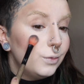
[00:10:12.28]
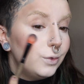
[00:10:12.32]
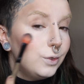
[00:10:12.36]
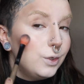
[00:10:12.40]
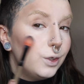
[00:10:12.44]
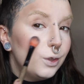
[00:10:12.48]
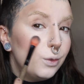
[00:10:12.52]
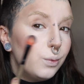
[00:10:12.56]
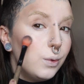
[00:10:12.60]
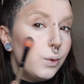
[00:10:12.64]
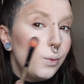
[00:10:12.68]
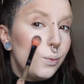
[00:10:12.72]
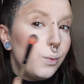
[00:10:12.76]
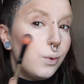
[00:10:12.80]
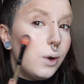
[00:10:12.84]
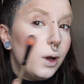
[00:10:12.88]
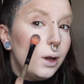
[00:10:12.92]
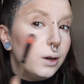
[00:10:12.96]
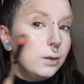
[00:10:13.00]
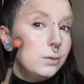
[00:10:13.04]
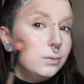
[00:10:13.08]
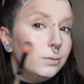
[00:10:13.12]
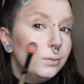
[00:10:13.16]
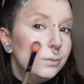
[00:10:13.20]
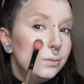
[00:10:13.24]
just with
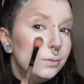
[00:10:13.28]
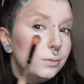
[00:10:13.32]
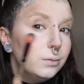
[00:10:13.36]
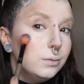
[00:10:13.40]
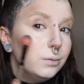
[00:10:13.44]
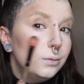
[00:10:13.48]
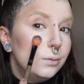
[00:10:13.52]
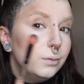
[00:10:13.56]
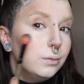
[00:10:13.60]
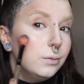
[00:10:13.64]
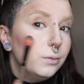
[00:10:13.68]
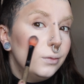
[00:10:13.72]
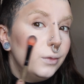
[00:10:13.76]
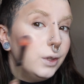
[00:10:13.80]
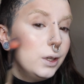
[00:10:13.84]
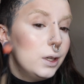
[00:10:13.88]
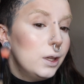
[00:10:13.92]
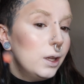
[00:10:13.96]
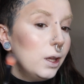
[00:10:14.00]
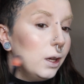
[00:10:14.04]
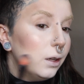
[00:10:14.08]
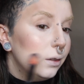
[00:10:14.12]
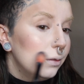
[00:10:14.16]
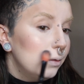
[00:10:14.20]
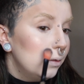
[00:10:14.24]
one. Look
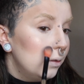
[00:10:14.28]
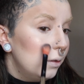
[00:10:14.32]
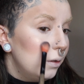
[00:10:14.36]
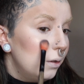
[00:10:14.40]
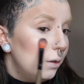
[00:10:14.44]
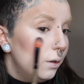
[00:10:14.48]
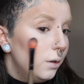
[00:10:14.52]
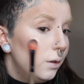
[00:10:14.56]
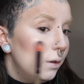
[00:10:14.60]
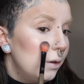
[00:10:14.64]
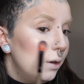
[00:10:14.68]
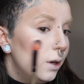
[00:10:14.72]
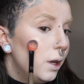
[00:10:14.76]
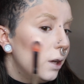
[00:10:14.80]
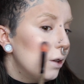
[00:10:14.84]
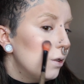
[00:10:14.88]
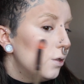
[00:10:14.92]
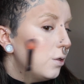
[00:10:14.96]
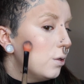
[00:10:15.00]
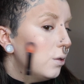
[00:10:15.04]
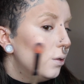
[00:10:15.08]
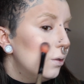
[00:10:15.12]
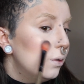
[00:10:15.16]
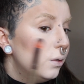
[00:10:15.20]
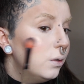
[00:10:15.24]
at that.
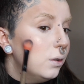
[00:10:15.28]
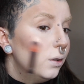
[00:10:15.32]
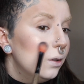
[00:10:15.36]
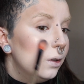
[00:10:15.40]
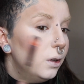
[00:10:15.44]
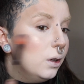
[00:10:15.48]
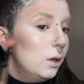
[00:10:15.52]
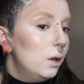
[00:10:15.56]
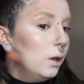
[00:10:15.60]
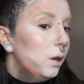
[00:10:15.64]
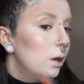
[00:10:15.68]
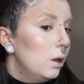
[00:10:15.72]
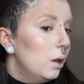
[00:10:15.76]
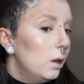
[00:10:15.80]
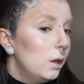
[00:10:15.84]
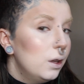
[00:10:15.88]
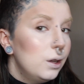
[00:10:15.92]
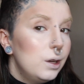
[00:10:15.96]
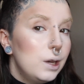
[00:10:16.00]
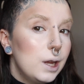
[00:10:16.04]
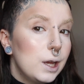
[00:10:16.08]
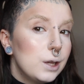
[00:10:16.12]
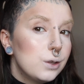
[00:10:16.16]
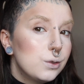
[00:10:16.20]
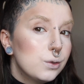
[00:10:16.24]
Natural,
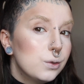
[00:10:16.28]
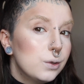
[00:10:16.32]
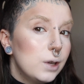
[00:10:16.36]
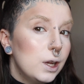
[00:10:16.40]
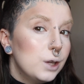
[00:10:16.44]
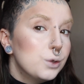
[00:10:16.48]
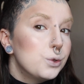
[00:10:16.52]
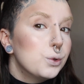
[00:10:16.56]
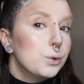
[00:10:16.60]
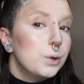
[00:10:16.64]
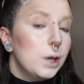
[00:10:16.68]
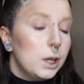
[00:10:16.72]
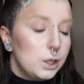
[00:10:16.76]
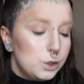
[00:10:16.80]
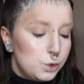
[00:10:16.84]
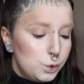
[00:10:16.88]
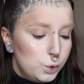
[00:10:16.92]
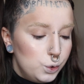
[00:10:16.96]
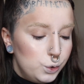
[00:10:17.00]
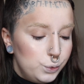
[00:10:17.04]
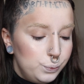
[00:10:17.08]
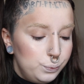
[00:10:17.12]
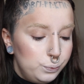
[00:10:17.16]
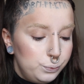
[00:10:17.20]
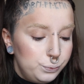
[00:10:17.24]
natural, natural,
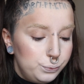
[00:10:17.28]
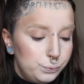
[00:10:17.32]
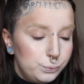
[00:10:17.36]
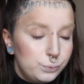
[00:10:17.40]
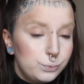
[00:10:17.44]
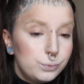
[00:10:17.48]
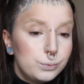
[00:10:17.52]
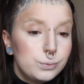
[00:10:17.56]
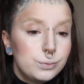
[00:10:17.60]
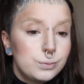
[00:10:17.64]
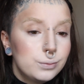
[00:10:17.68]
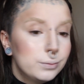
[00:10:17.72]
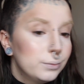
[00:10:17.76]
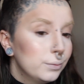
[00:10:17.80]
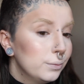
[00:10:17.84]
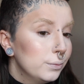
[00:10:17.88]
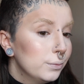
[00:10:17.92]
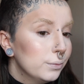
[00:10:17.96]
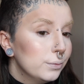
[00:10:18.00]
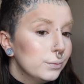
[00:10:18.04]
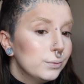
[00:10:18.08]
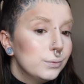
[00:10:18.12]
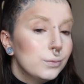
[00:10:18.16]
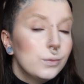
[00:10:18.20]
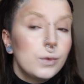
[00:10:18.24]
natural.
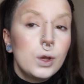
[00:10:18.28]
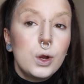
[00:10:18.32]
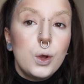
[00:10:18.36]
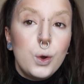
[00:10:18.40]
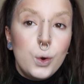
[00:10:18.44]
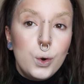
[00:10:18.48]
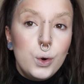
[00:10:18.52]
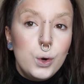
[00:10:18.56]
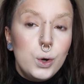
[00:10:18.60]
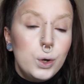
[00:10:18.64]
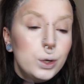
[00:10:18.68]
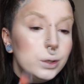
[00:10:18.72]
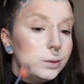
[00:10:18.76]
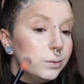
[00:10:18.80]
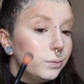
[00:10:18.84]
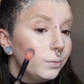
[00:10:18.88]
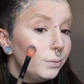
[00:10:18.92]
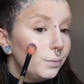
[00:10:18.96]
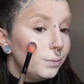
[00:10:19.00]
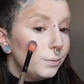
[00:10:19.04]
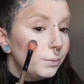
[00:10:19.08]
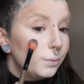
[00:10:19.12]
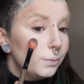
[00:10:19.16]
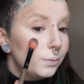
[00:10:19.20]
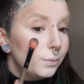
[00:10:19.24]
Or
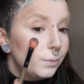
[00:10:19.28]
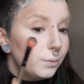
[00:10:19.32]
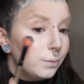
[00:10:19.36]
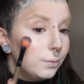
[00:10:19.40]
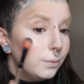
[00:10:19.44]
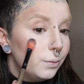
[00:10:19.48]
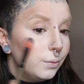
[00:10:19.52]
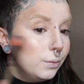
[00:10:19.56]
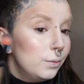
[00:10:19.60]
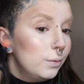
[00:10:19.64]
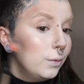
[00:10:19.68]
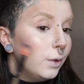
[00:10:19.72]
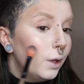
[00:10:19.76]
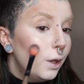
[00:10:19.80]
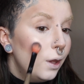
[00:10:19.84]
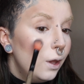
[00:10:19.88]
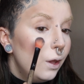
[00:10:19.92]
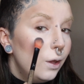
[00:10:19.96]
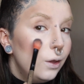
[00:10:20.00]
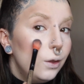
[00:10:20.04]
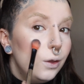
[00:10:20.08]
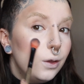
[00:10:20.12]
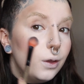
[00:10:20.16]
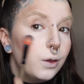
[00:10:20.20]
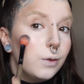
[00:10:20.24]

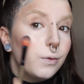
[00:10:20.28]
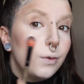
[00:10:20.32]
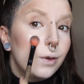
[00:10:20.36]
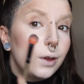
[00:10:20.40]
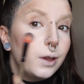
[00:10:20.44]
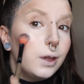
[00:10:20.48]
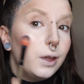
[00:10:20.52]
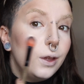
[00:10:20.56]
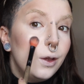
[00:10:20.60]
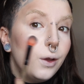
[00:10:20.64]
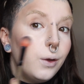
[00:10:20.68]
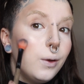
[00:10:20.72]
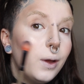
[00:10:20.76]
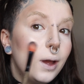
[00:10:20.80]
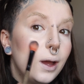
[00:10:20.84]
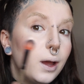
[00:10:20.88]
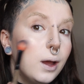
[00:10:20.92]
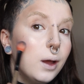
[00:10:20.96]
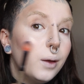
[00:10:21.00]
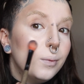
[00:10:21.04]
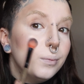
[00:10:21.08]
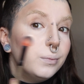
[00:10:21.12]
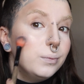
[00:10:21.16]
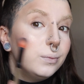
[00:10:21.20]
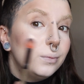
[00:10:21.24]
you can fucking go
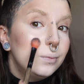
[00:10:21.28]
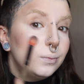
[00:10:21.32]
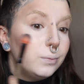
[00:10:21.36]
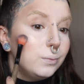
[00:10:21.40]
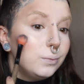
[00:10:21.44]
ham